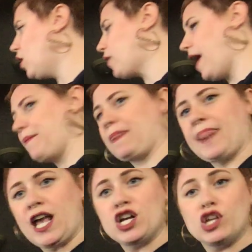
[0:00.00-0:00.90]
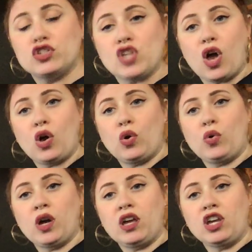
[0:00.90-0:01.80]
Okay,
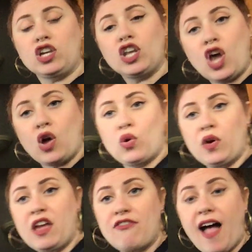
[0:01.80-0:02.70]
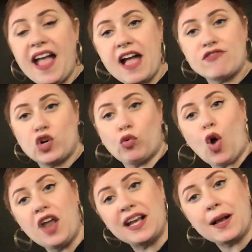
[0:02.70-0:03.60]
so, if I have
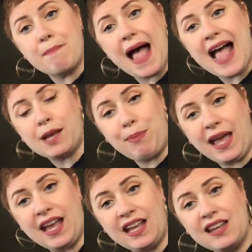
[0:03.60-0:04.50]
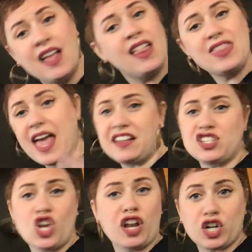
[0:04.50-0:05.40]
chronic back pain, that is
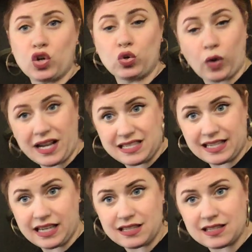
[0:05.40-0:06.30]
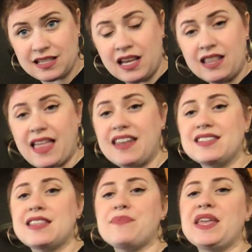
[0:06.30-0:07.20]
not a crisis. That
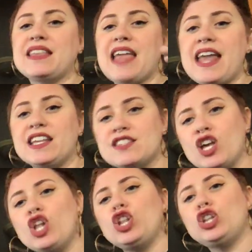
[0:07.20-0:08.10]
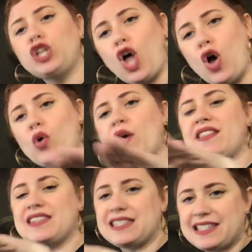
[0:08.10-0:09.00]
is something that is low
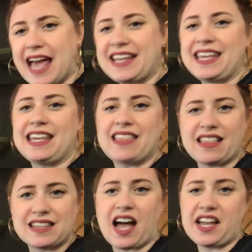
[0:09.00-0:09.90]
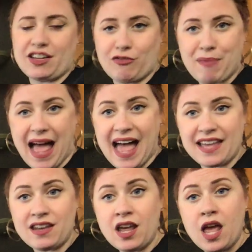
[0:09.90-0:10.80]
and steady, that's kind of
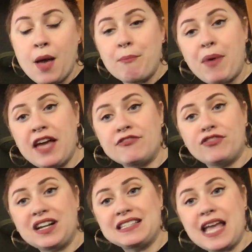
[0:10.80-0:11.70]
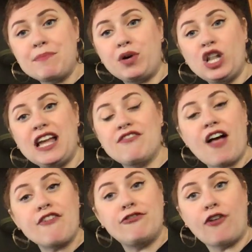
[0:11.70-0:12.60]
bad. But for example, if
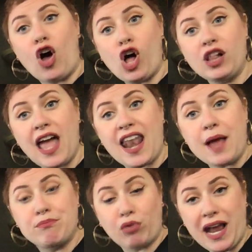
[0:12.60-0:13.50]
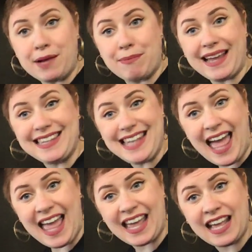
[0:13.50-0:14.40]
I fall and I break my
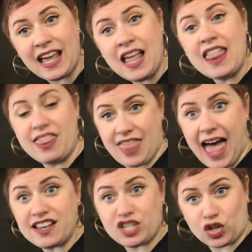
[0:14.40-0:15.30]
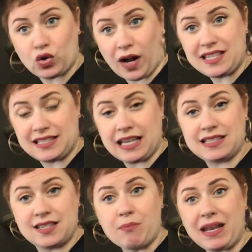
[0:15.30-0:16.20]
leg, that is a
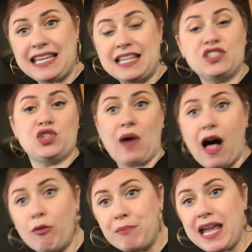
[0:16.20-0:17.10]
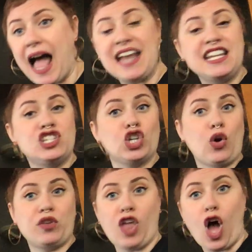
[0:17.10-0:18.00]
crisis. Somebody needs to help me. I need to
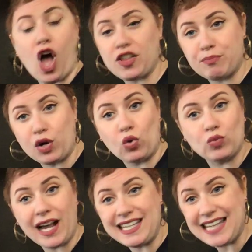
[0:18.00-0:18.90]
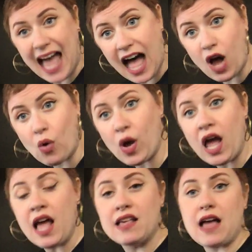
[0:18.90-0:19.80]
go to the hospital right now.
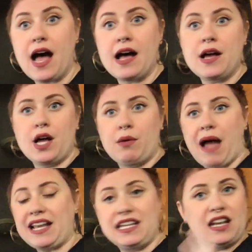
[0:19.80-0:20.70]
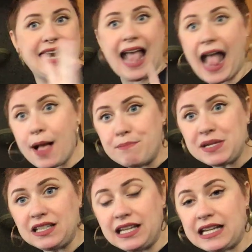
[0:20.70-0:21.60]
I need an
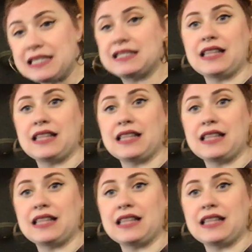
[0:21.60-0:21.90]
ambulance.